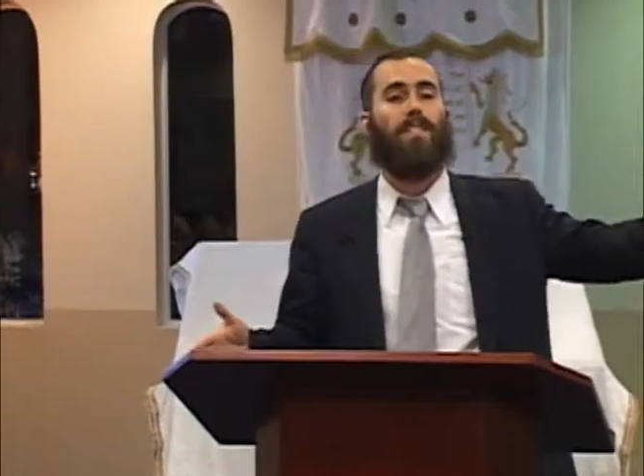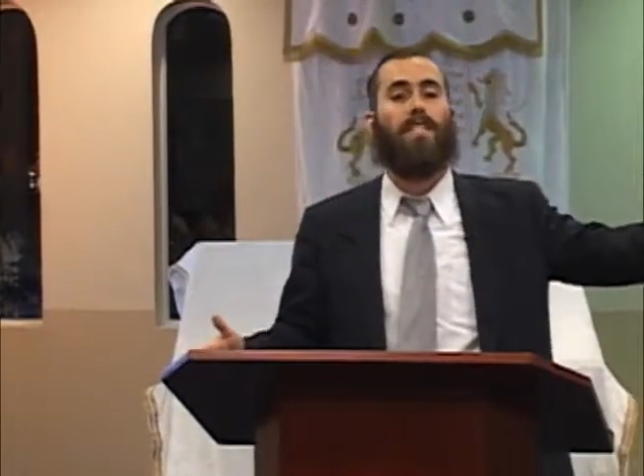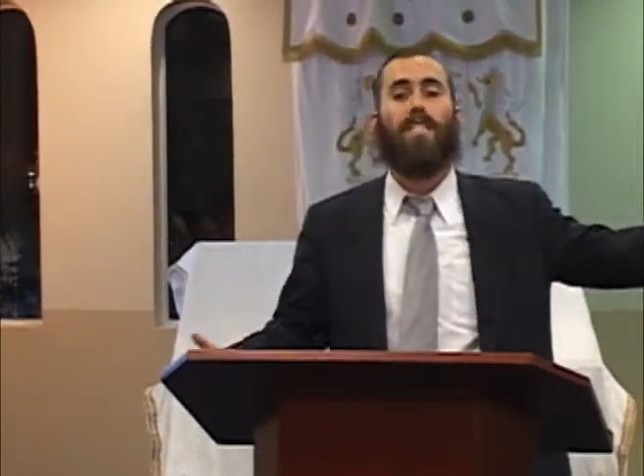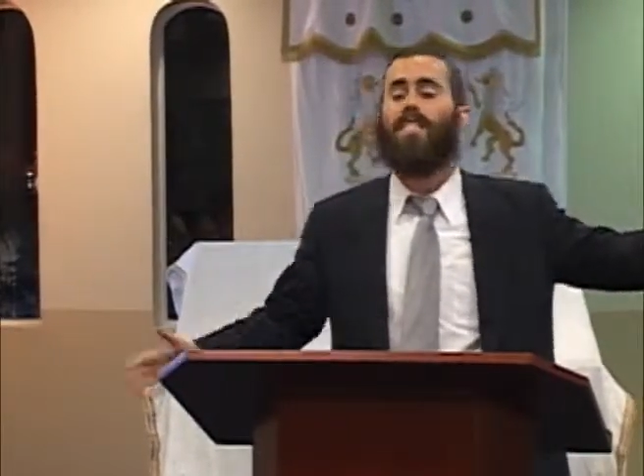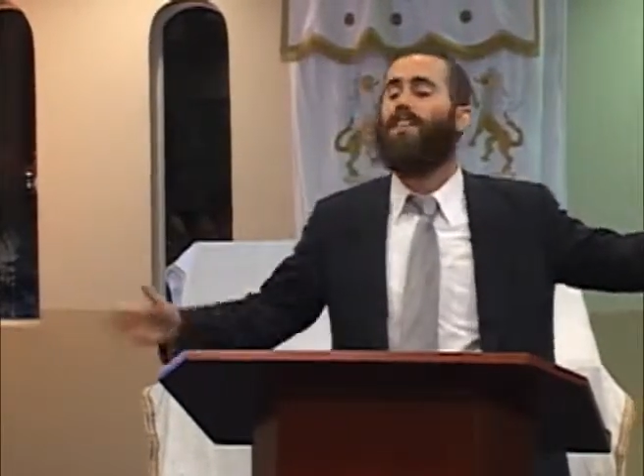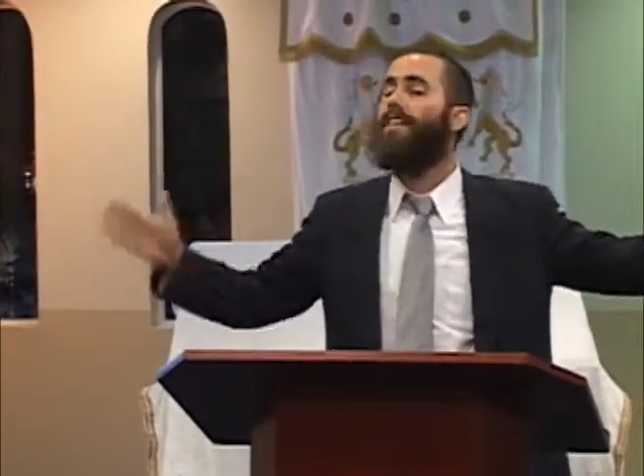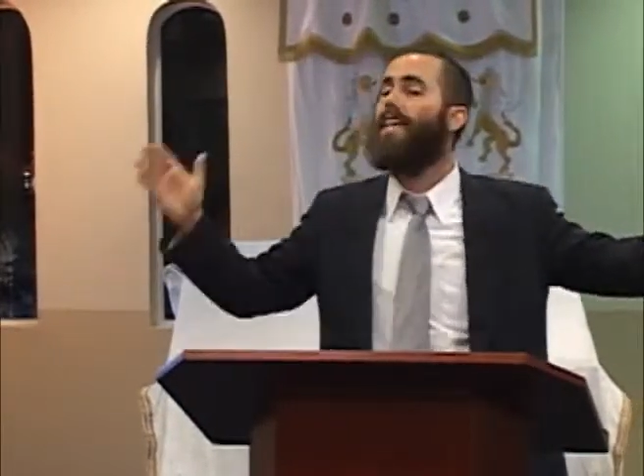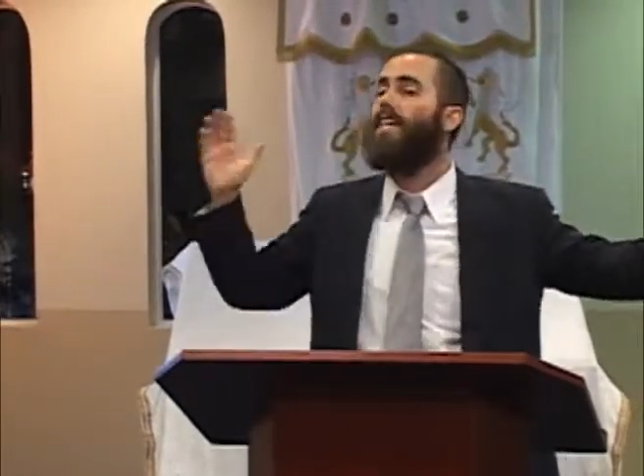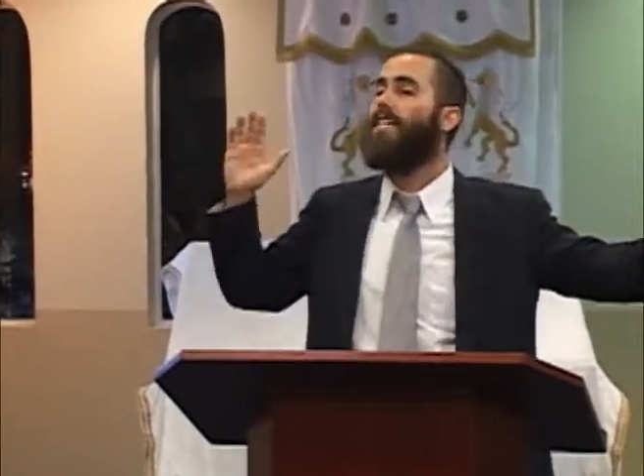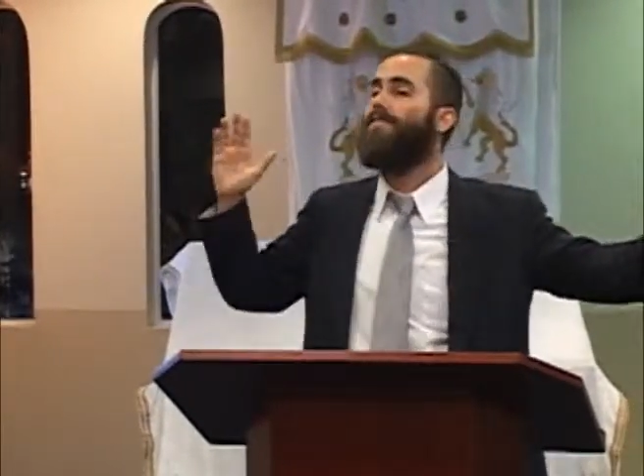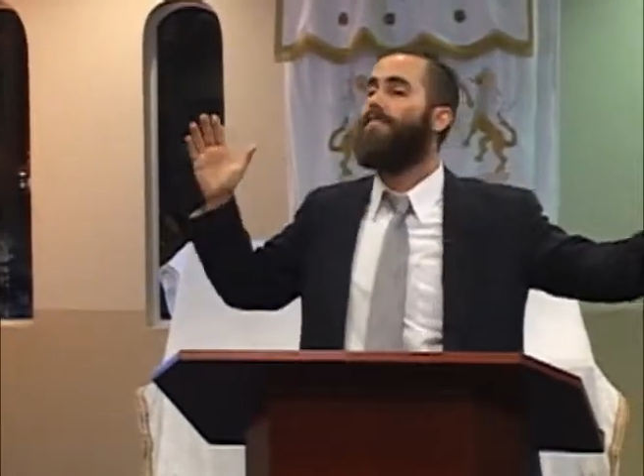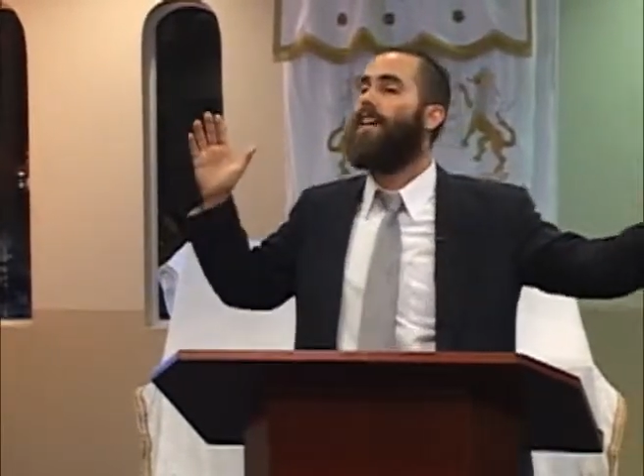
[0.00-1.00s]
until the
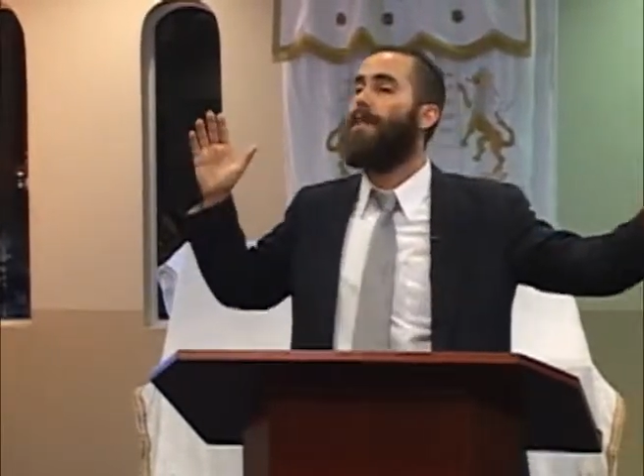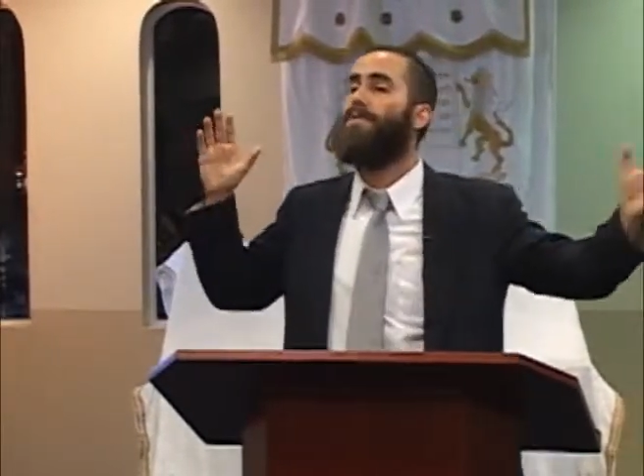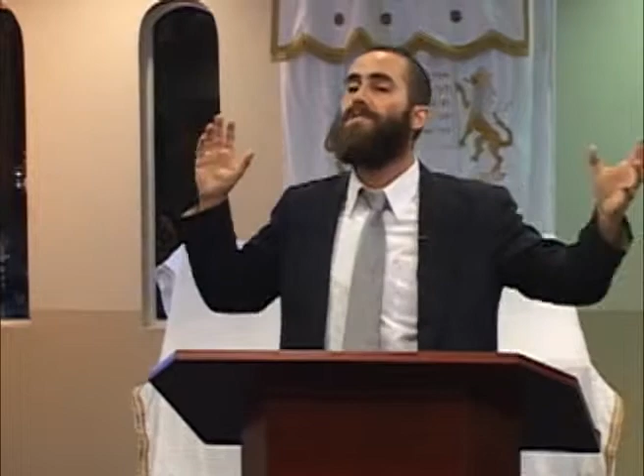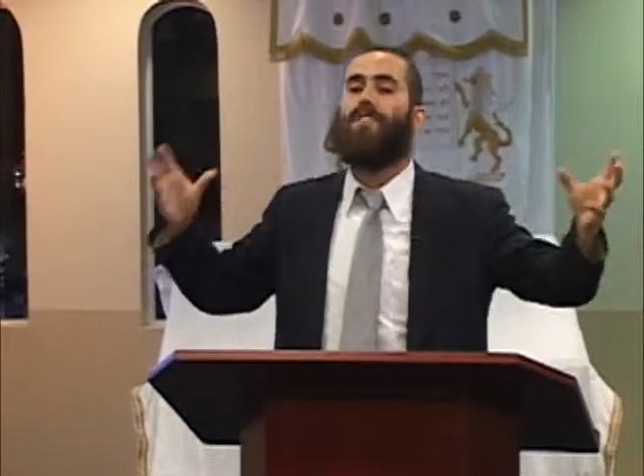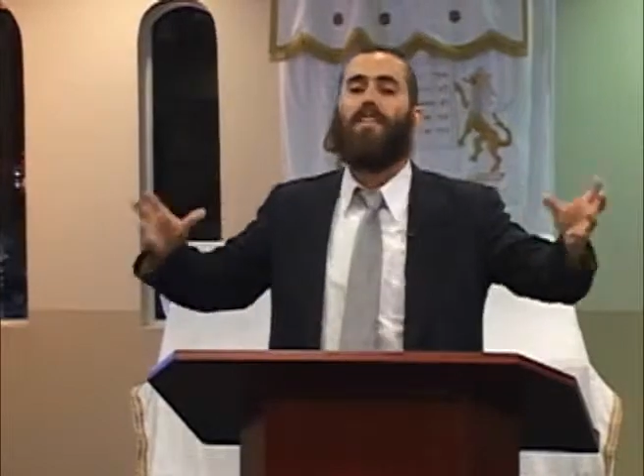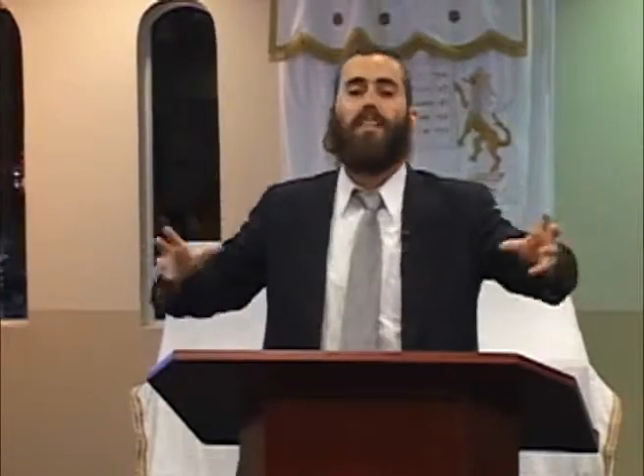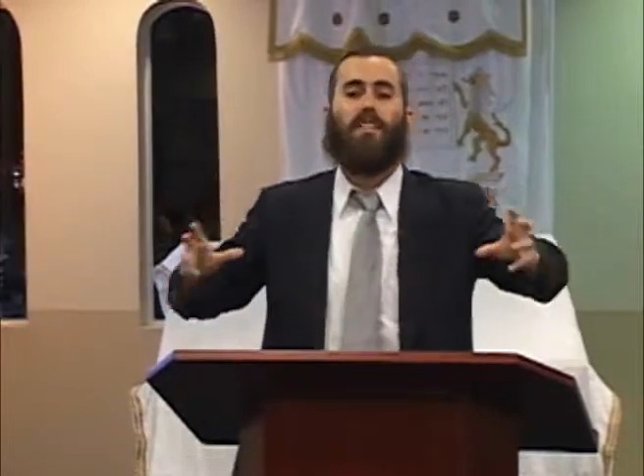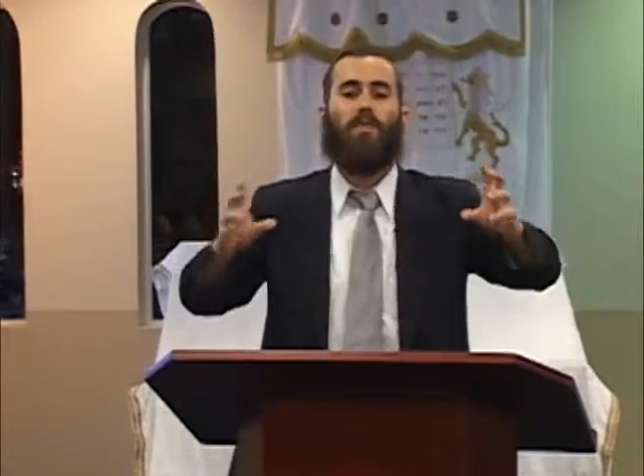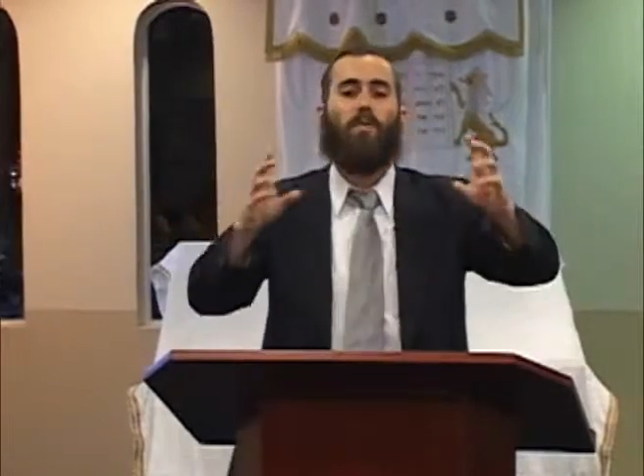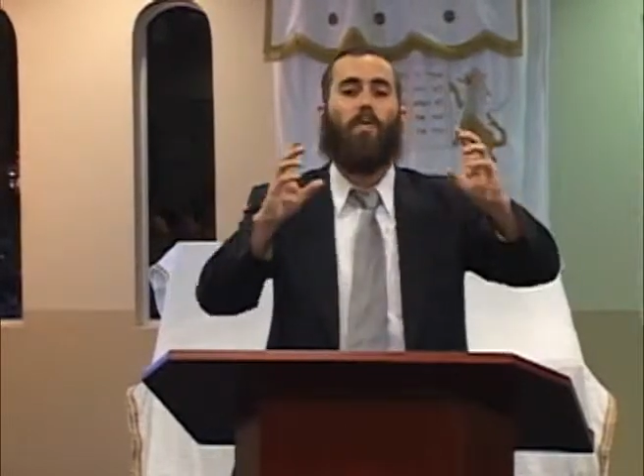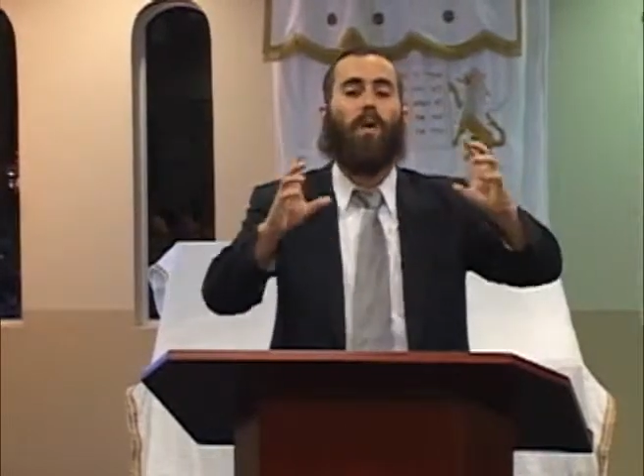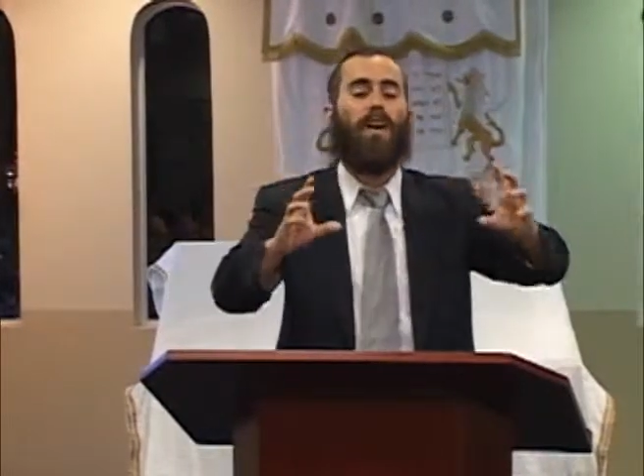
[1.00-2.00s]
end of time, seeing it
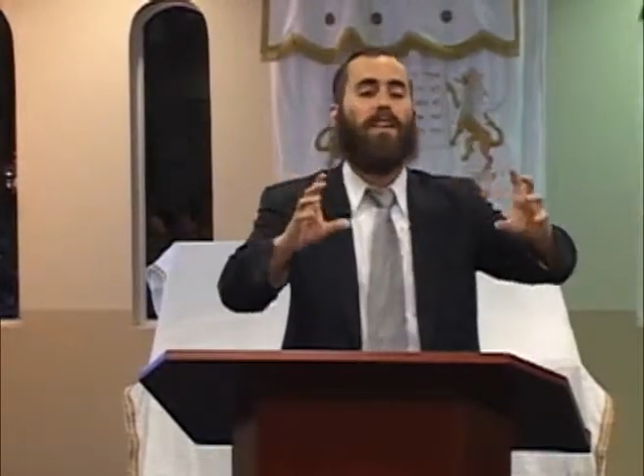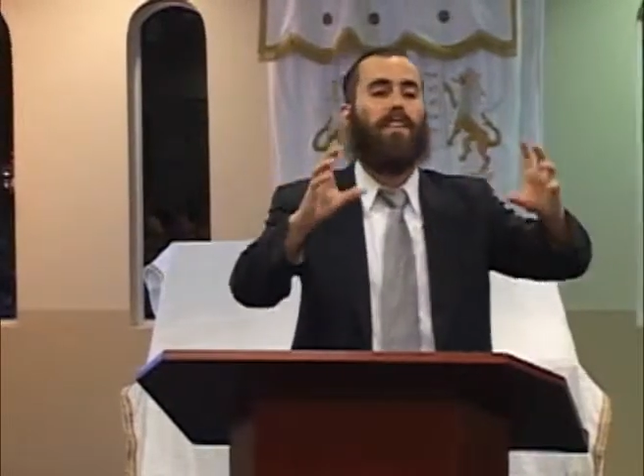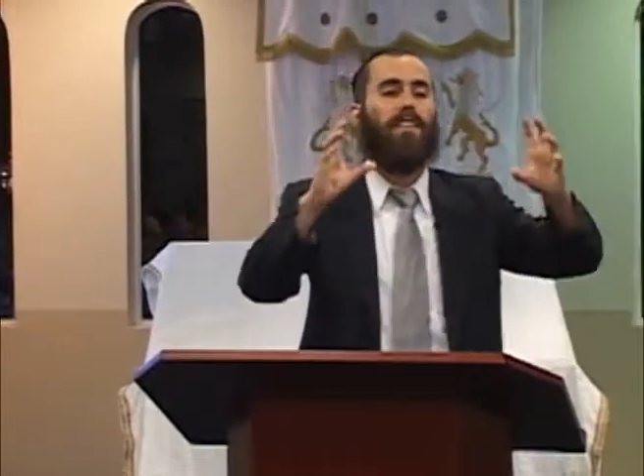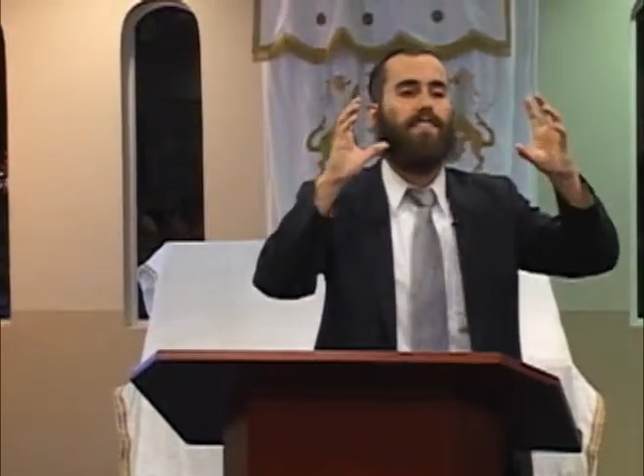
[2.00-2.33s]
in one